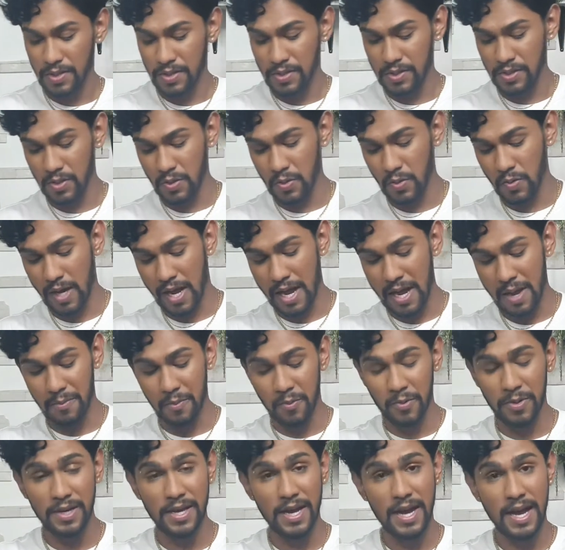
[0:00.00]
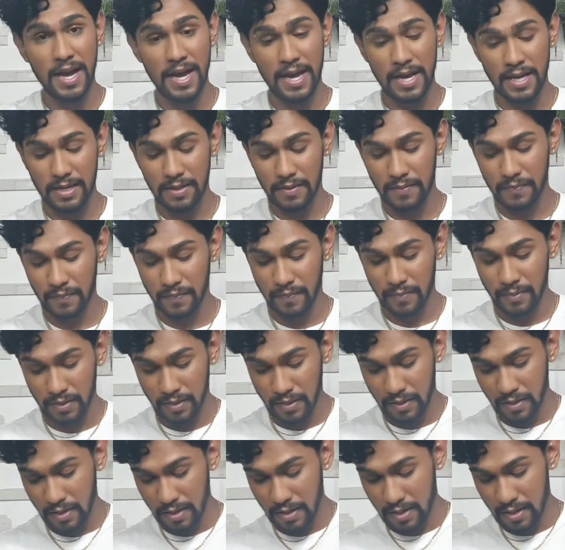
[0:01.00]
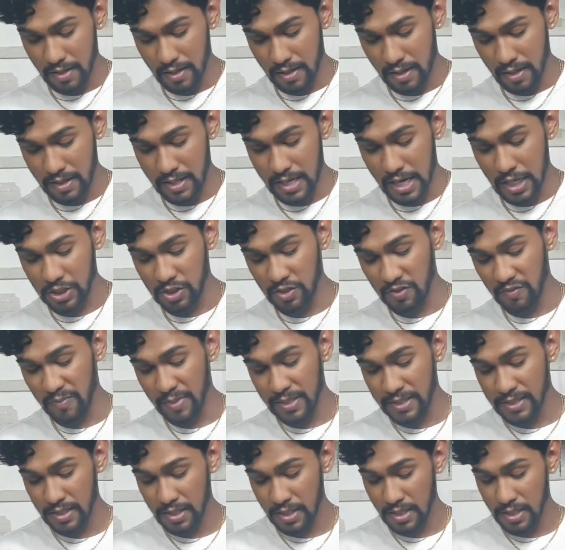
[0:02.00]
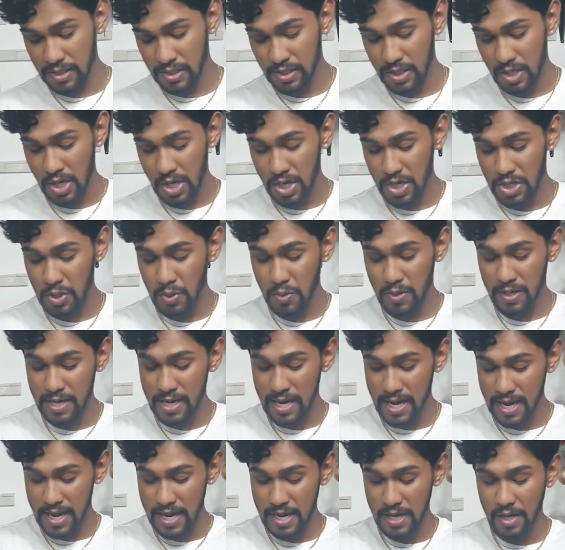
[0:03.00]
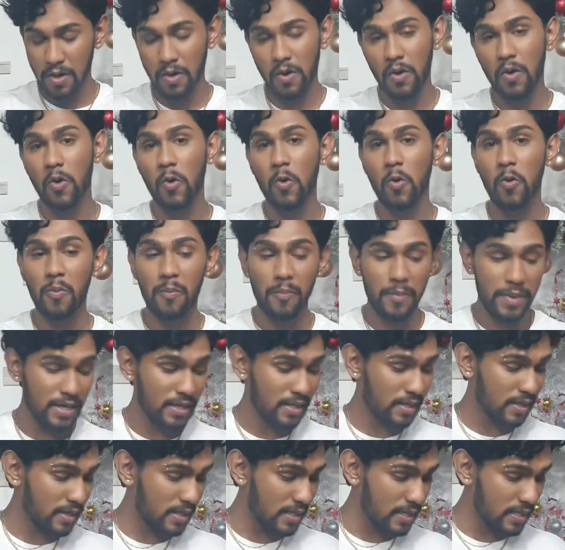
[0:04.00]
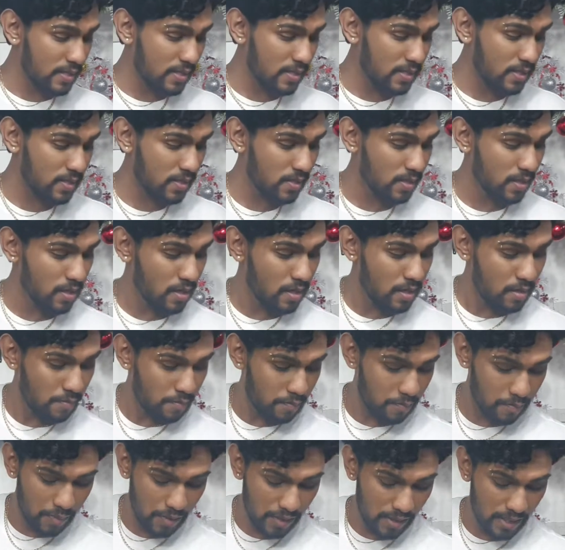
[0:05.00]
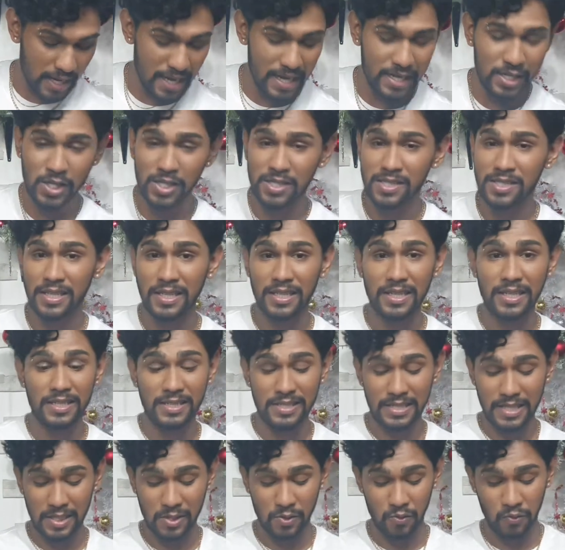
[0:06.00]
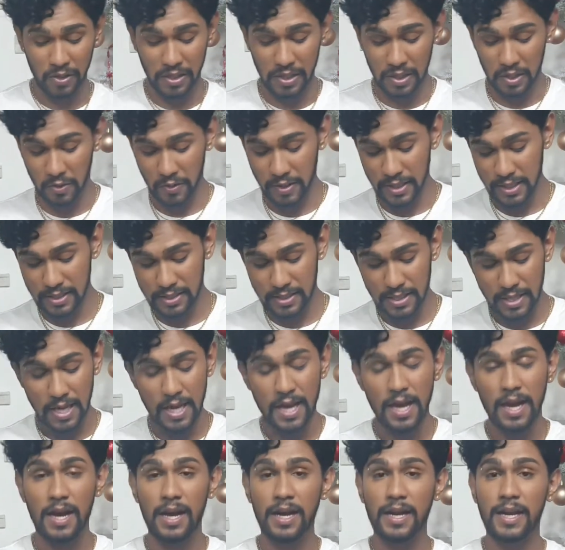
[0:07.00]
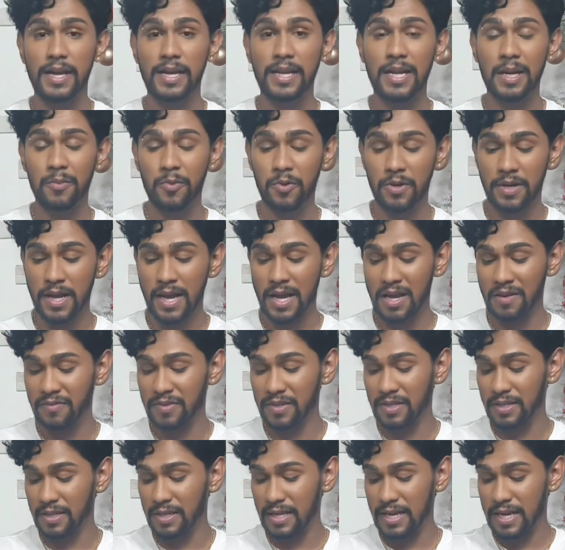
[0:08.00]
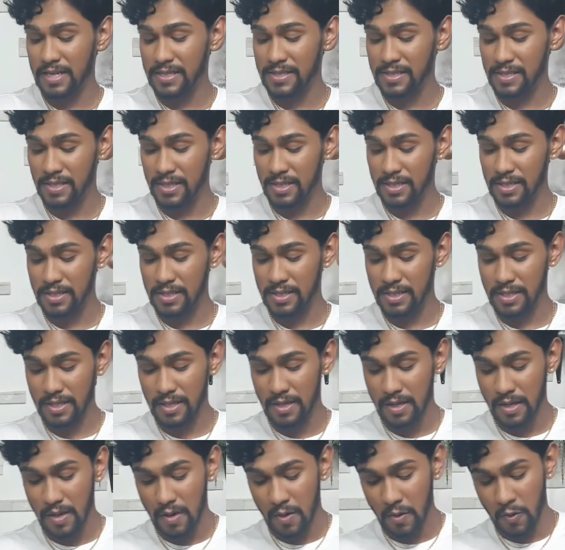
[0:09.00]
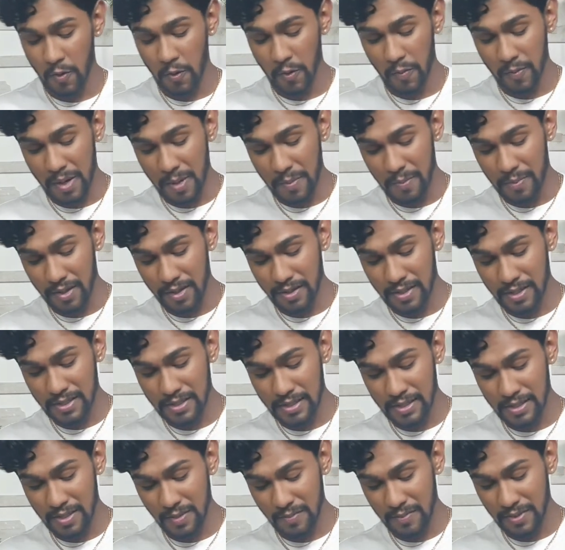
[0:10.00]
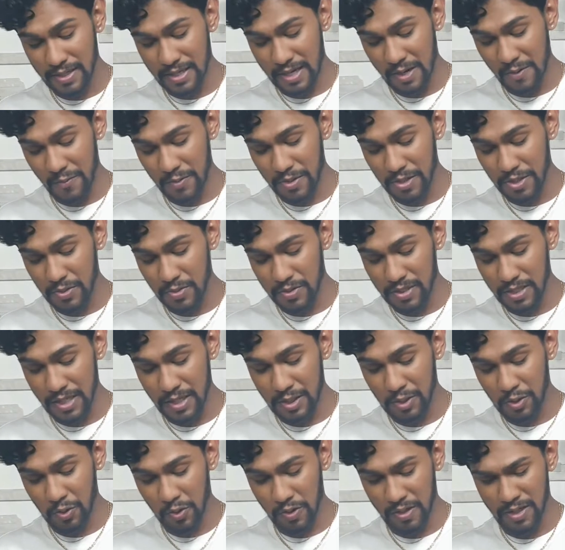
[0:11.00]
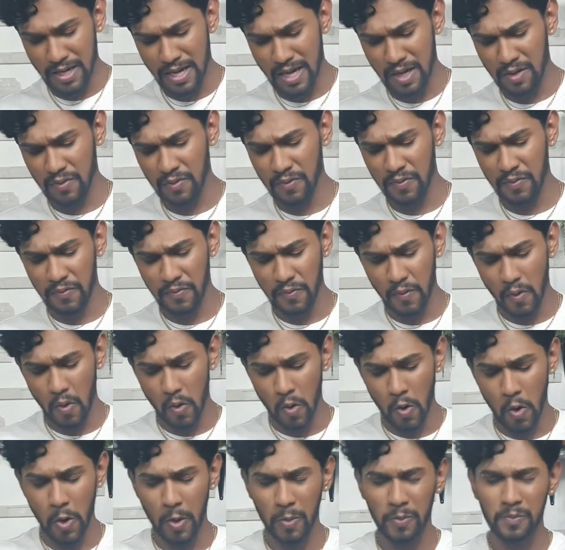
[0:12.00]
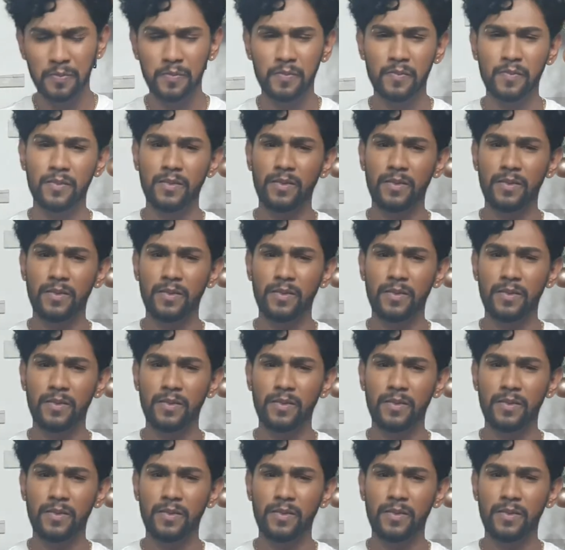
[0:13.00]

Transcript: So I'm going to add a dash of bitters. You can omit this, but I just think it tastes really great. Again, I'm gonna add vanilla essence. Remember, this is something that we use in Trinidad for